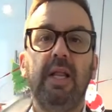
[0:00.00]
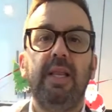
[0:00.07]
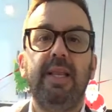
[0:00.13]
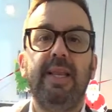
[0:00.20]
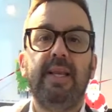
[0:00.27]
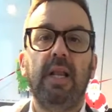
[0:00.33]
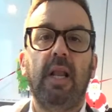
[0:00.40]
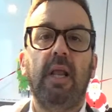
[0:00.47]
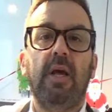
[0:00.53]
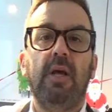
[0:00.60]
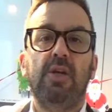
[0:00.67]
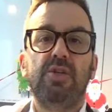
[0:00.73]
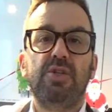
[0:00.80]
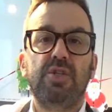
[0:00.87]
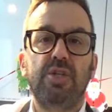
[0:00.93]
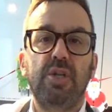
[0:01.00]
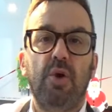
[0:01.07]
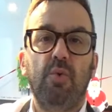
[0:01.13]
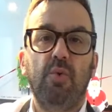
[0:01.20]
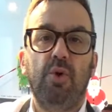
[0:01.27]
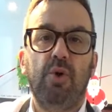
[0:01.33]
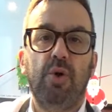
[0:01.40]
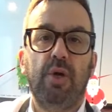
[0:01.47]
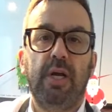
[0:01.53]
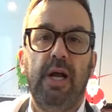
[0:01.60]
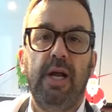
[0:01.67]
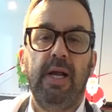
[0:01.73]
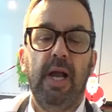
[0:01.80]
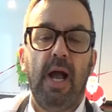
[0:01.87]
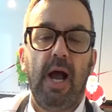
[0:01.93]
little slow cooker
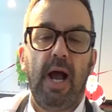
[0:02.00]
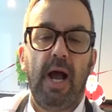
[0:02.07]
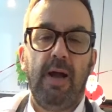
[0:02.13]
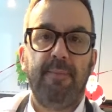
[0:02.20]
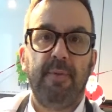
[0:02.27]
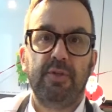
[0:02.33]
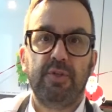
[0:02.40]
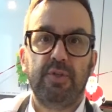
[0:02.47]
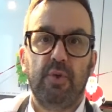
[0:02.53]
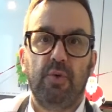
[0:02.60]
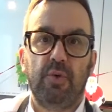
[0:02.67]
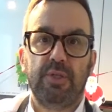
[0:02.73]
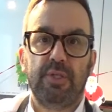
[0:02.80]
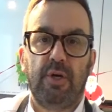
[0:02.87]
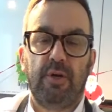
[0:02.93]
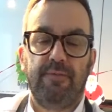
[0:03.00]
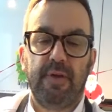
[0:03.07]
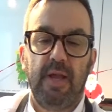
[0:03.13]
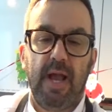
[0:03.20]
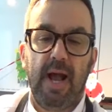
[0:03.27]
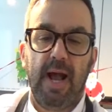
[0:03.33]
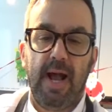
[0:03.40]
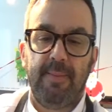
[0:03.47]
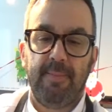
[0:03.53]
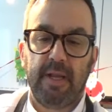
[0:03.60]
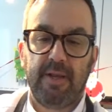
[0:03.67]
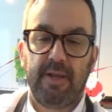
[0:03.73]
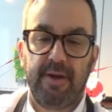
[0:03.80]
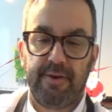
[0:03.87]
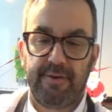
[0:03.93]
sort of
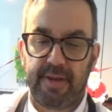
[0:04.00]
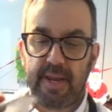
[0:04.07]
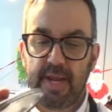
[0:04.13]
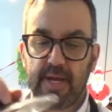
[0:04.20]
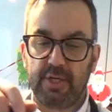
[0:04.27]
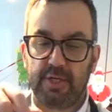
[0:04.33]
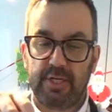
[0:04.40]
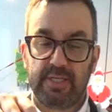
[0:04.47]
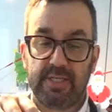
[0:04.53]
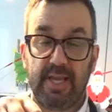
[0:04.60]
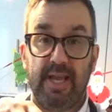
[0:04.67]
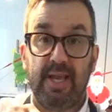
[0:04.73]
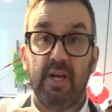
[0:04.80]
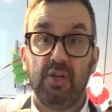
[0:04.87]
curry just there.